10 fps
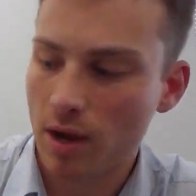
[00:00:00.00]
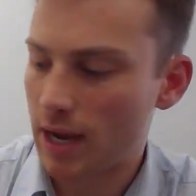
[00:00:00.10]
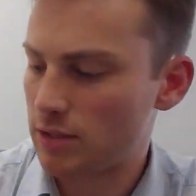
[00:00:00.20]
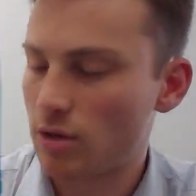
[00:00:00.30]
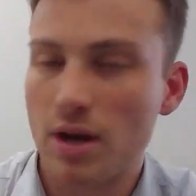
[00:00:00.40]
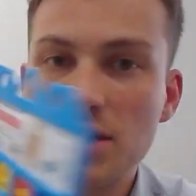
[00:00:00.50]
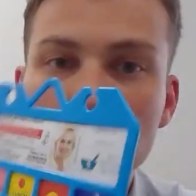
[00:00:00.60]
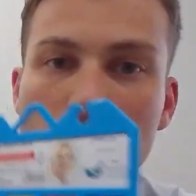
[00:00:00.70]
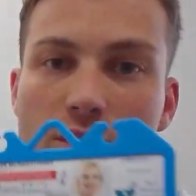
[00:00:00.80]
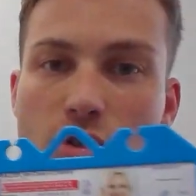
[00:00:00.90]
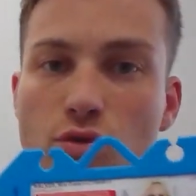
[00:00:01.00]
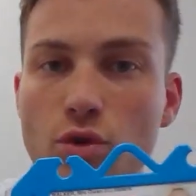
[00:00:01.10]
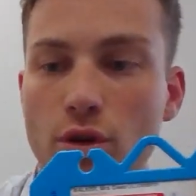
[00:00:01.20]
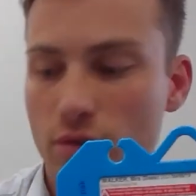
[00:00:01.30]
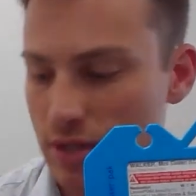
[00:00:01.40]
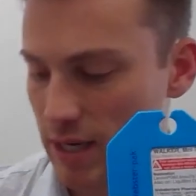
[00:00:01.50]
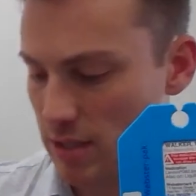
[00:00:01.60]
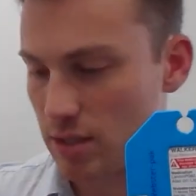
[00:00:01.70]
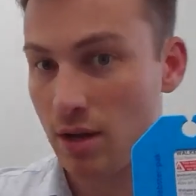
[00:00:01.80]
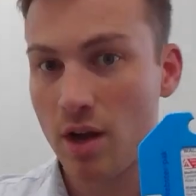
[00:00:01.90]
Okay, so I just wanted to draw your
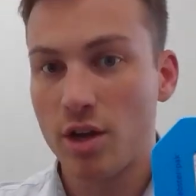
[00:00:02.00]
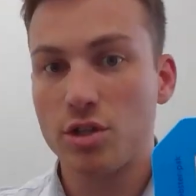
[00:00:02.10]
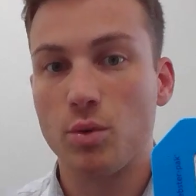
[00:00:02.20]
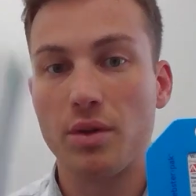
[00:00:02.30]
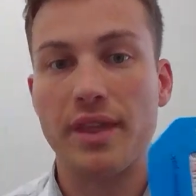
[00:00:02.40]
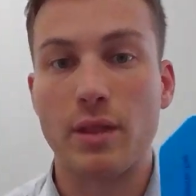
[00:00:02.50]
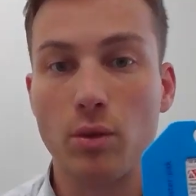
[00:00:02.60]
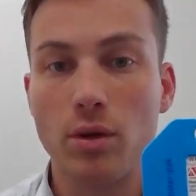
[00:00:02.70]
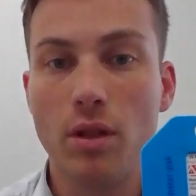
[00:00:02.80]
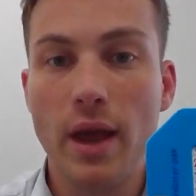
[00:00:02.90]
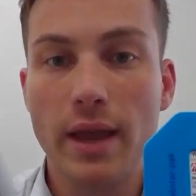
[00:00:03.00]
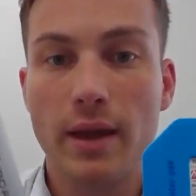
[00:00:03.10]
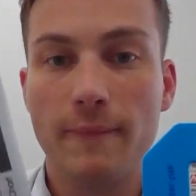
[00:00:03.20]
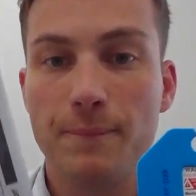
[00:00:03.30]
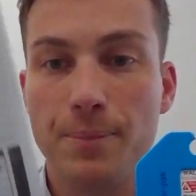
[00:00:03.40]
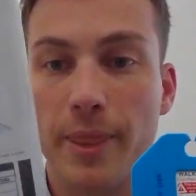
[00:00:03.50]
attention to what they look like.